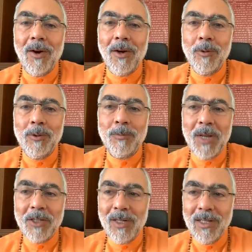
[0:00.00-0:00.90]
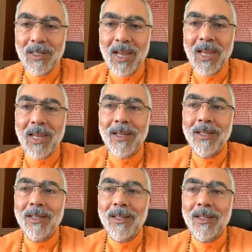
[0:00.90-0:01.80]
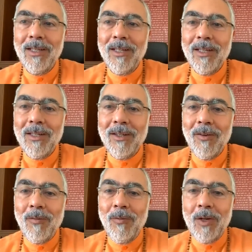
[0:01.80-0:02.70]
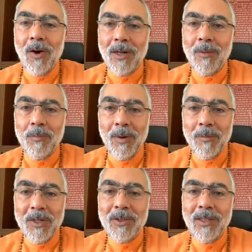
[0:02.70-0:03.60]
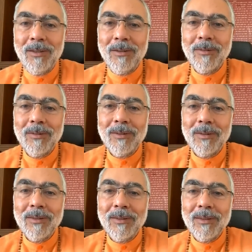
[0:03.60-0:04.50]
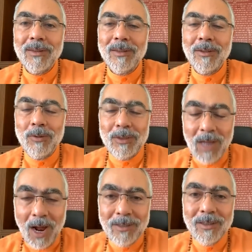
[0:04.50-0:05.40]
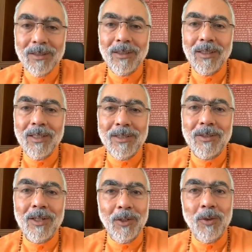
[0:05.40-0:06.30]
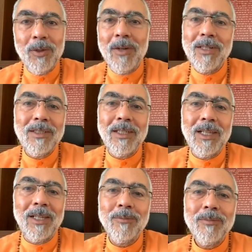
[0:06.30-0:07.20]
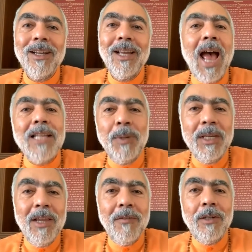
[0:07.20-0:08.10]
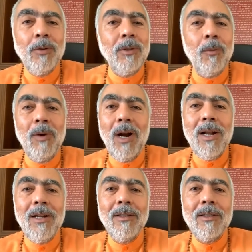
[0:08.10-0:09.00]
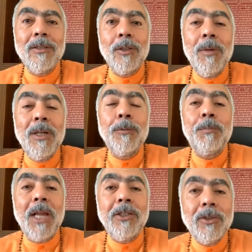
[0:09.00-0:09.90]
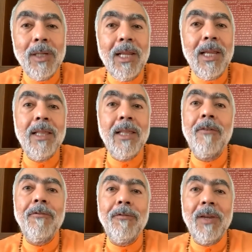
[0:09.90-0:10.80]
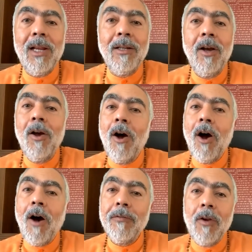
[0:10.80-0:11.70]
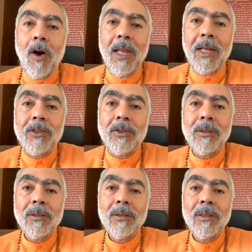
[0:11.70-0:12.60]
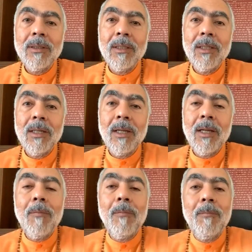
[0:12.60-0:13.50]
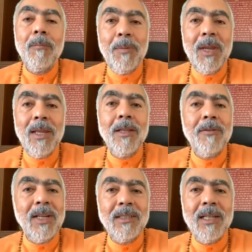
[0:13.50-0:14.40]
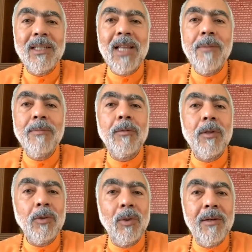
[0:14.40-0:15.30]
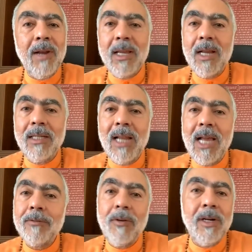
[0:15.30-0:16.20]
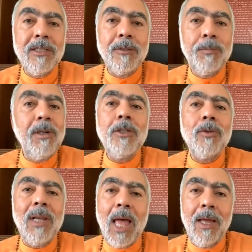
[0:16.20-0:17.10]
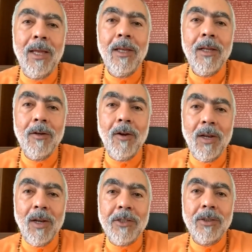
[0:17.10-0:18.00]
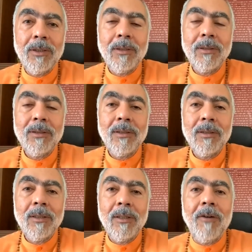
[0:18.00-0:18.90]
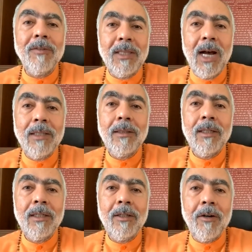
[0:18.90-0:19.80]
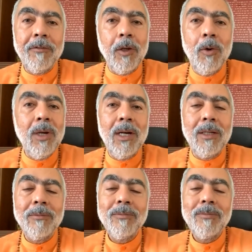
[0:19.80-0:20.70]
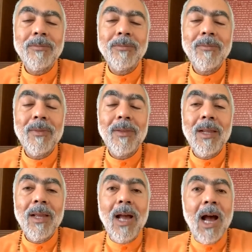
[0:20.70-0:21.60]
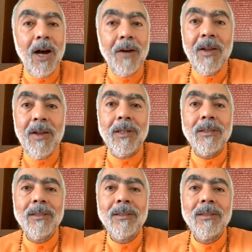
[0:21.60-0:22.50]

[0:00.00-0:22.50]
on whose special day we got the permission to start this university. It has been given to the world so much, especially in the field of knowledge. Maybe in the recent times, it was only recognized for its spiritual knowledge of Vedanta, of yoga. However,